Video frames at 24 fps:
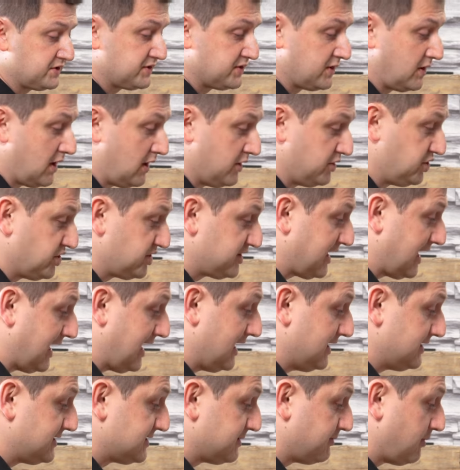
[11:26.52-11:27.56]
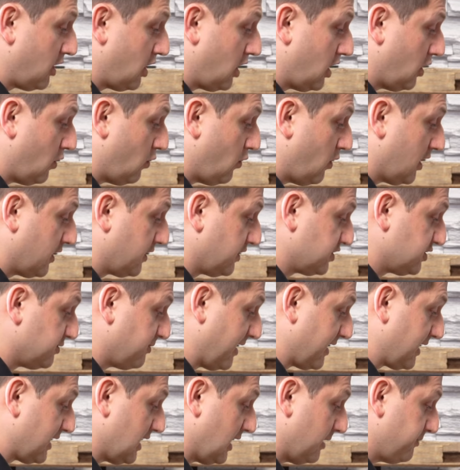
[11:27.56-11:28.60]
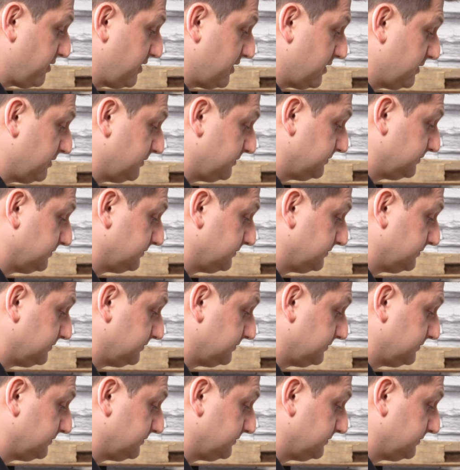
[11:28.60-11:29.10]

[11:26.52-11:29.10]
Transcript: so I'll just add some hot water to my cup here.